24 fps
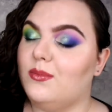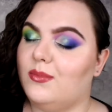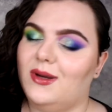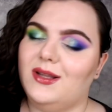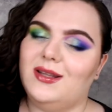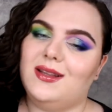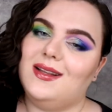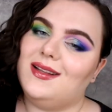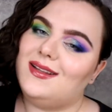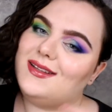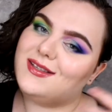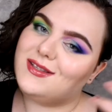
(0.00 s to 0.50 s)

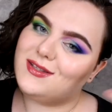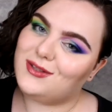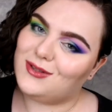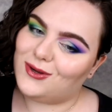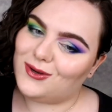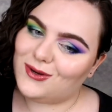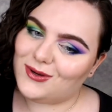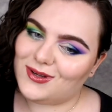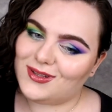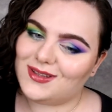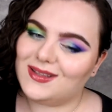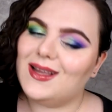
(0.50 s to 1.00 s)
But let's
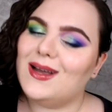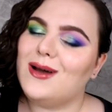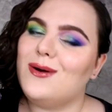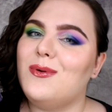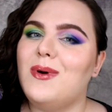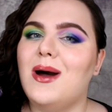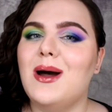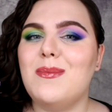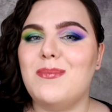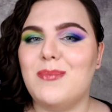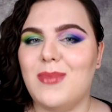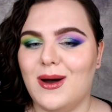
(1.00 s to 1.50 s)
talk
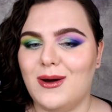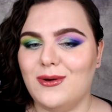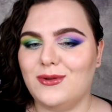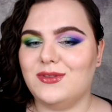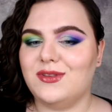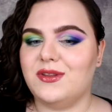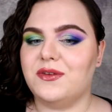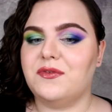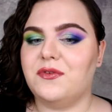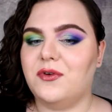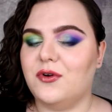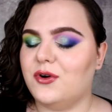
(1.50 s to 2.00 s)
now about
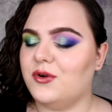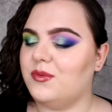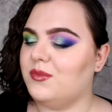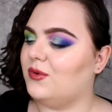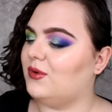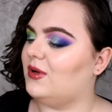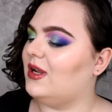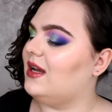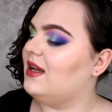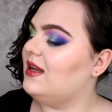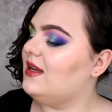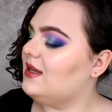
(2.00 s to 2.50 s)
the
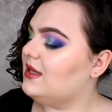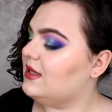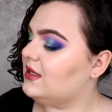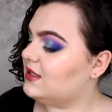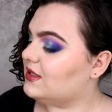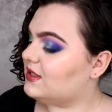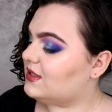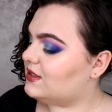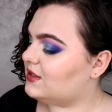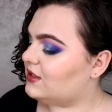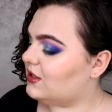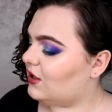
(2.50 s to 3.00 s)
formula.
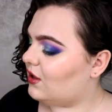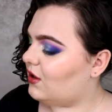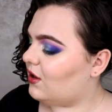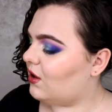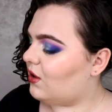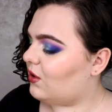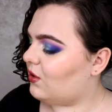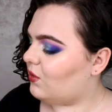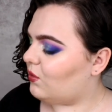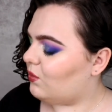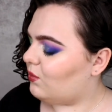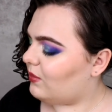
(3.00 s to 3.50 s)

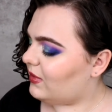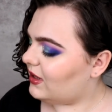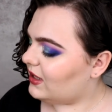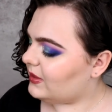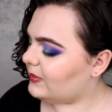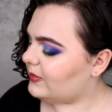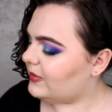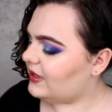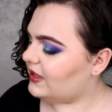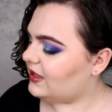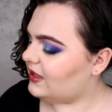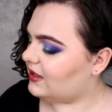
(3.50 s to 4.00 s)
So
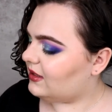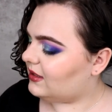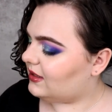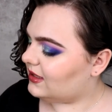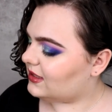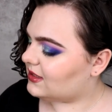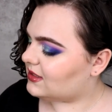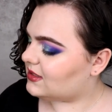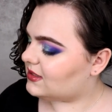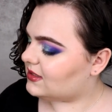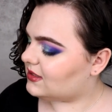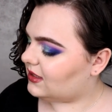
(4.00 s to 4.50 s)
maybe
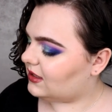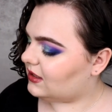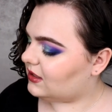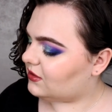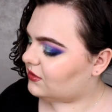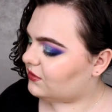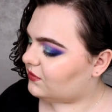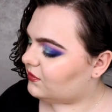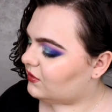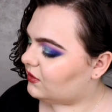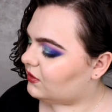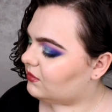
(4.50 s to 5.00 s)
let's
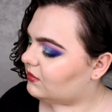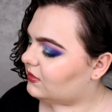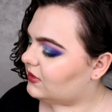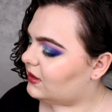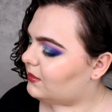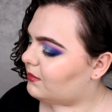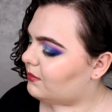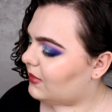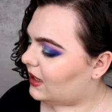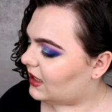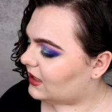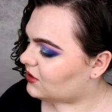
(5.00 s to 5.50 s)
start from the
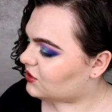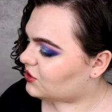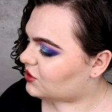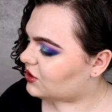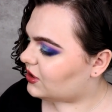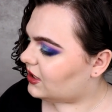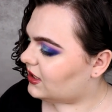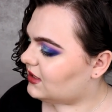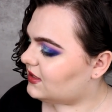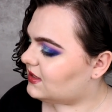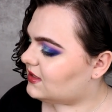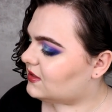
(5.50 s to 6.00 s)
matte
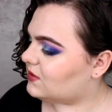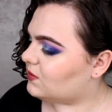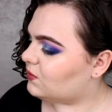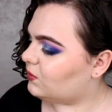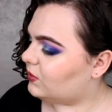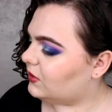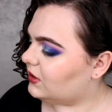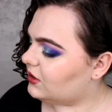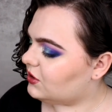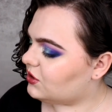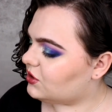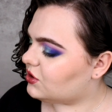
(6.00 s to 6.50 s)
shades,
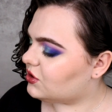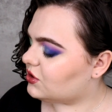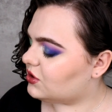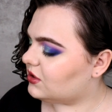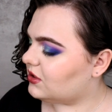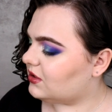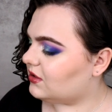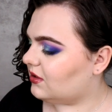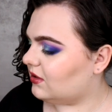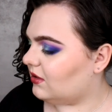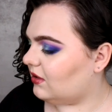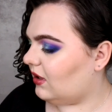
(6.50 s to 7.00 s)
which
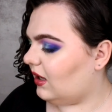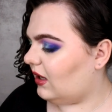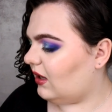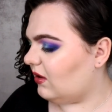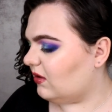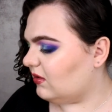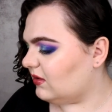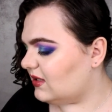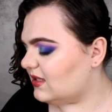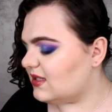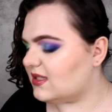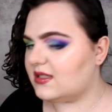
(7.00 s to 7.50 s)

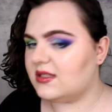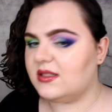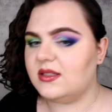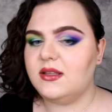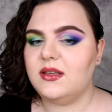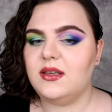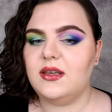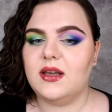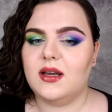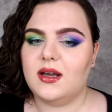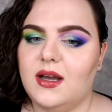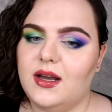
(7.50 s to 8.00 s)

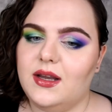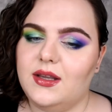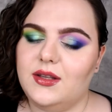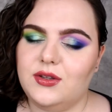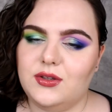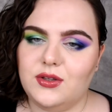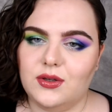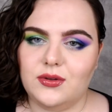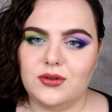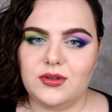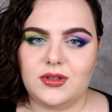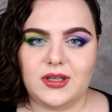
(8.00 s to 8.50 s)
honestly I
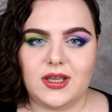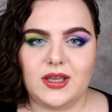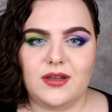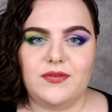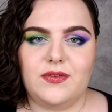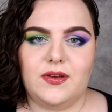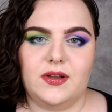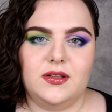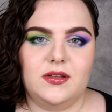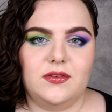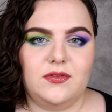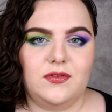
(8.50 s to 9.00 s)
don't
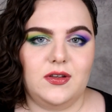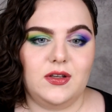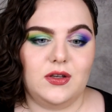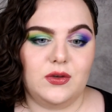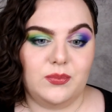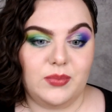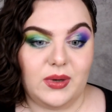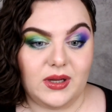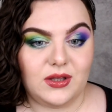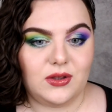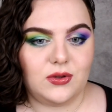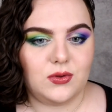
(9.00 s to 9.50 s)
have anything
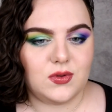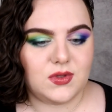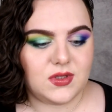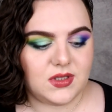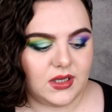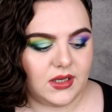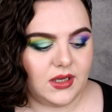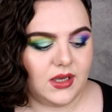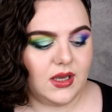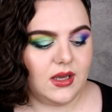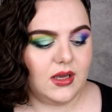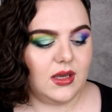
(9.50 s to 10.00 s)
bad to
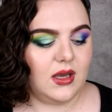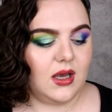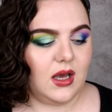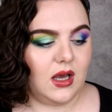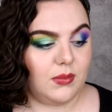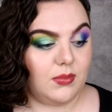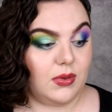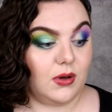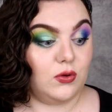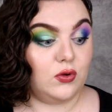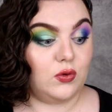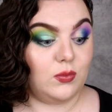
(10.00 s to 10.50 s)
say
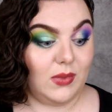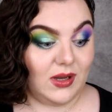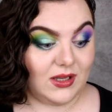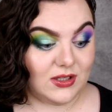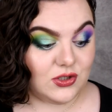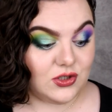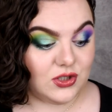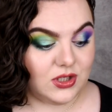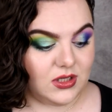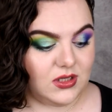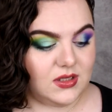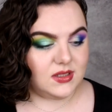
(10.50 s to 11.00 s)
about matte
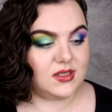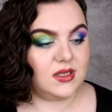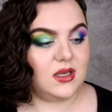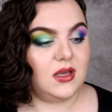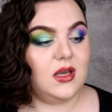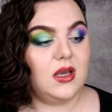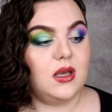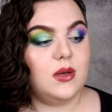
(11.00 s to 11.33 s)
shades.